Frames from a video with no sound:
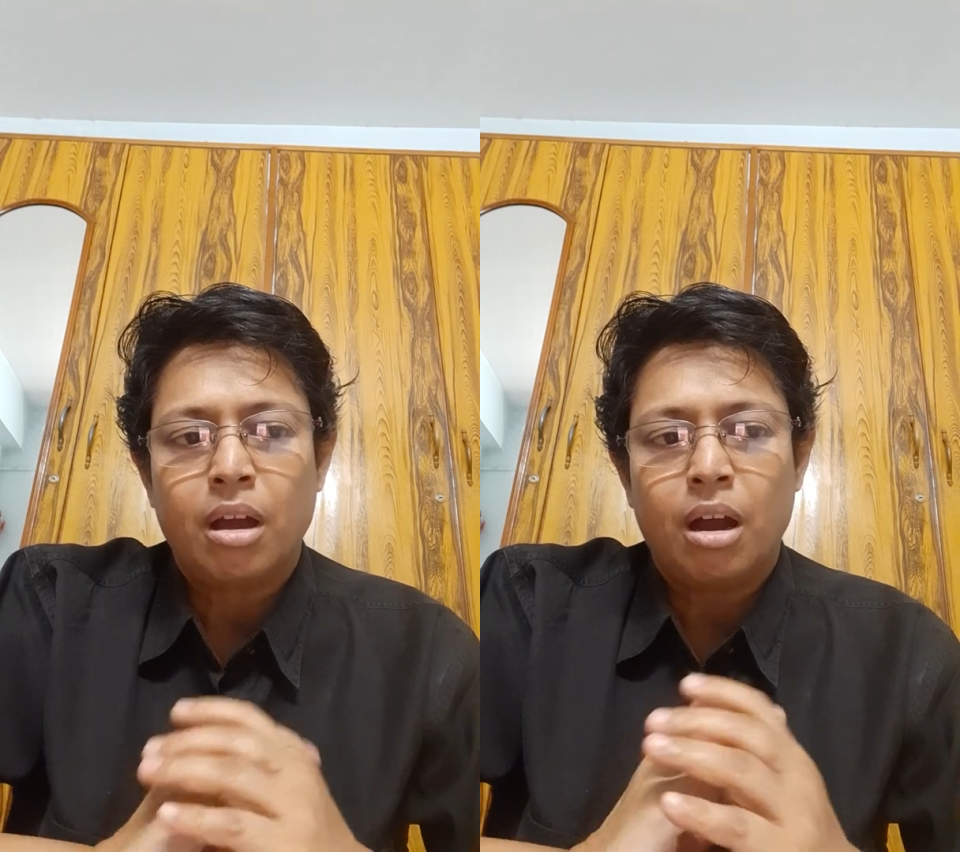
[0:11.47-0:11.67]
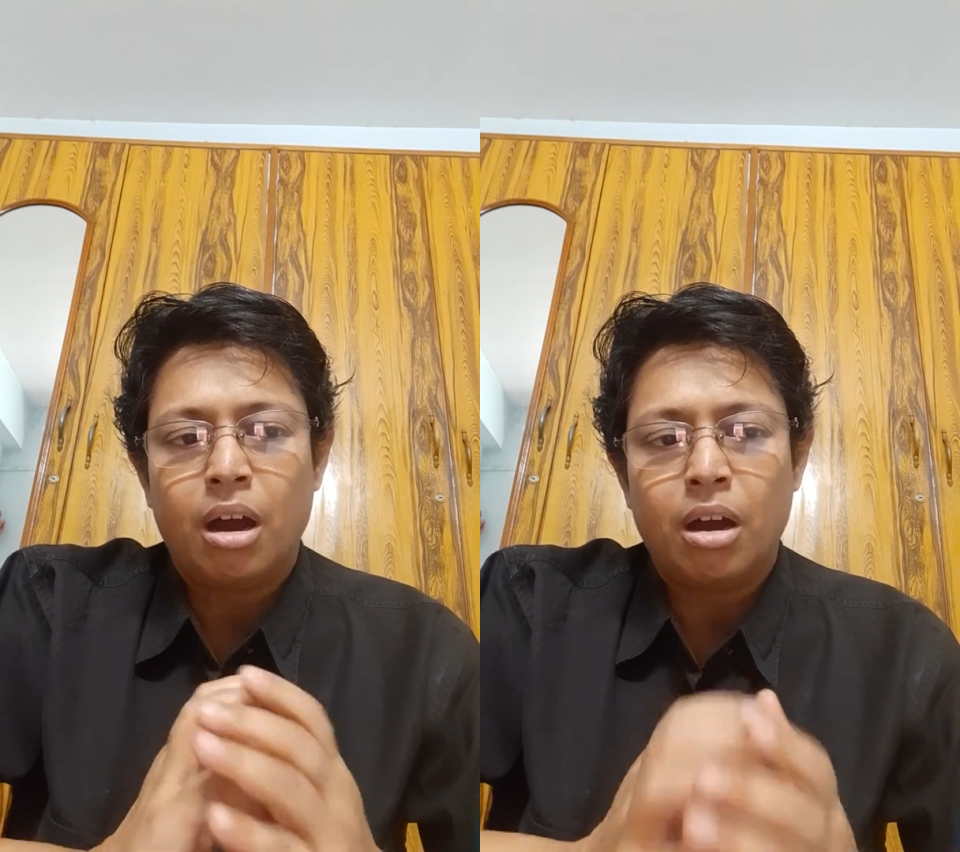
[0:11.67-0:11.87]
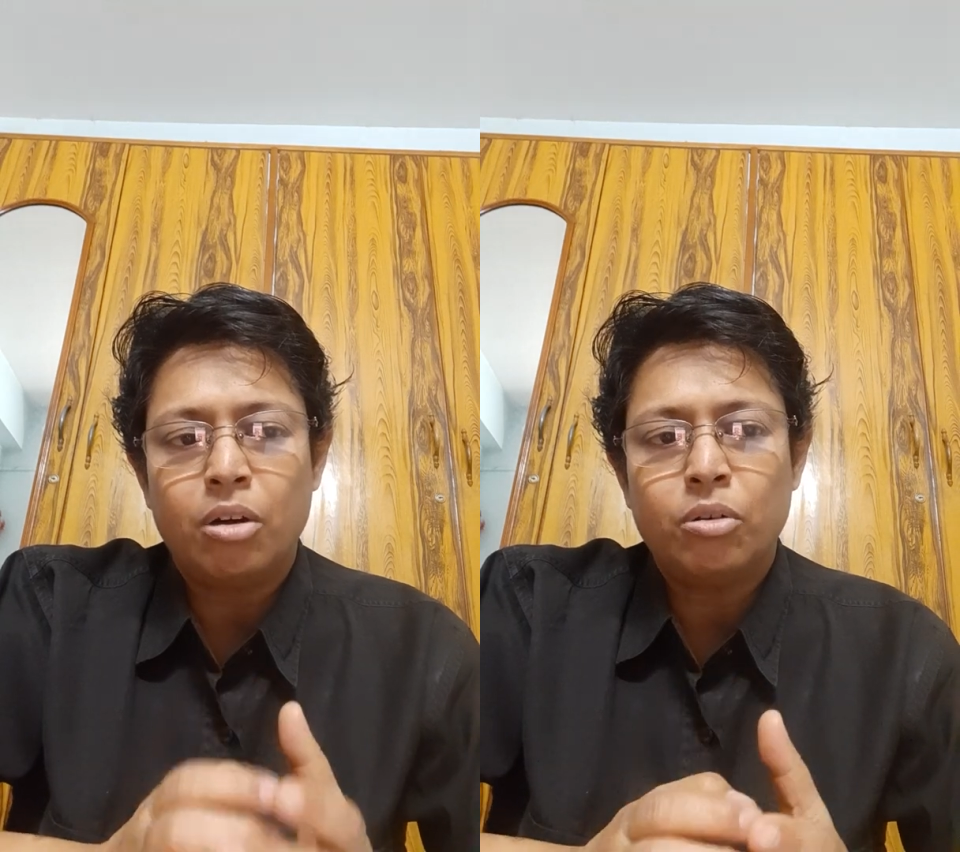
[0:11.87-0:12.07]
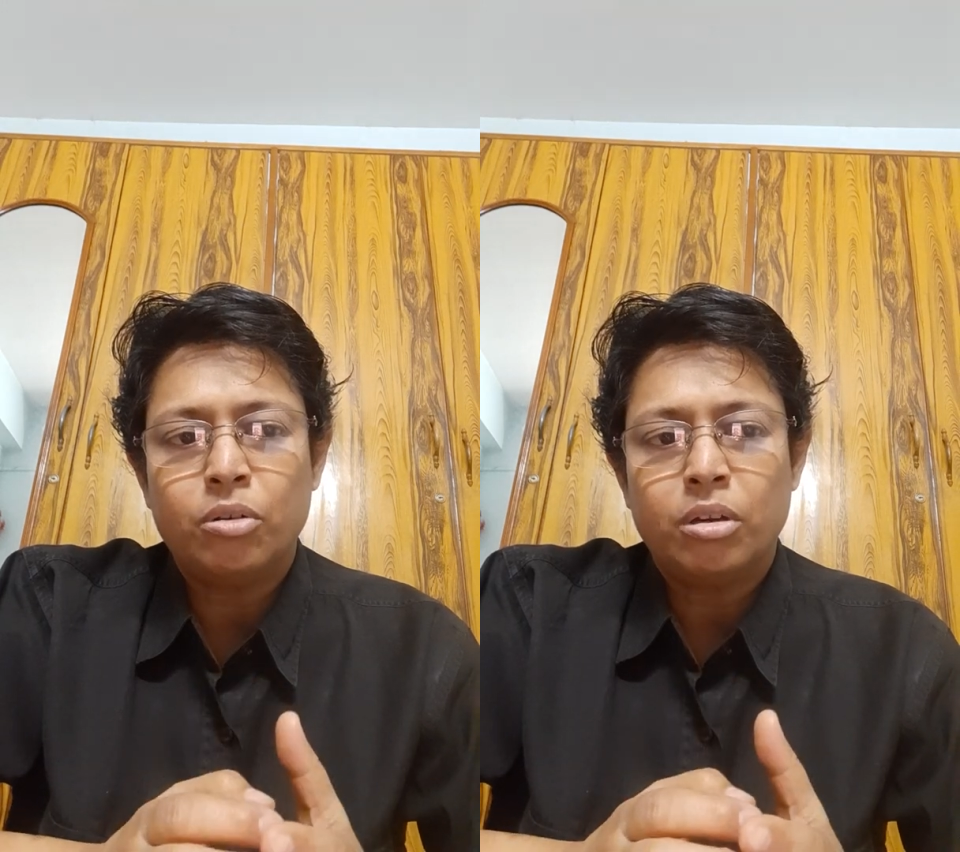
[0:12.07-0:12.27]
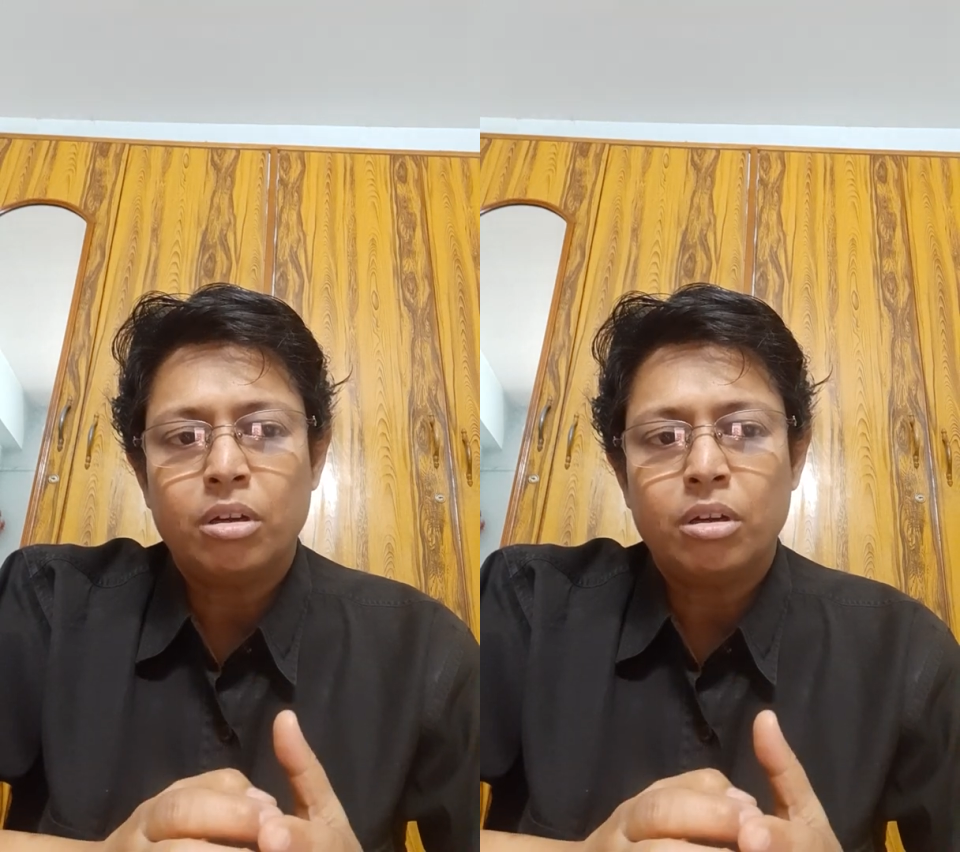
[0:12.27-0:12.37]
how